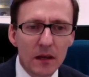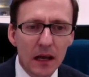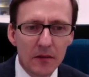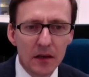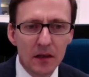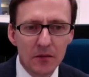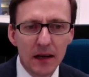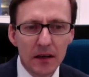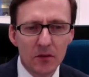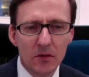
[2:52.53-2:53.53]
having an
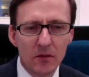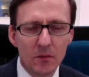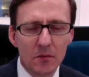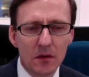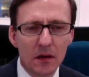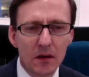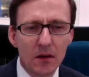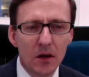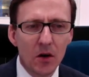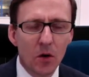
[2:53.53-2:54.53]
effect on something,
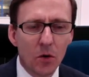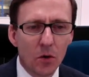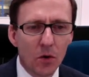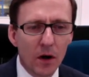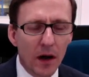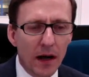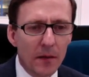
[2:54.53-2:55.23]
or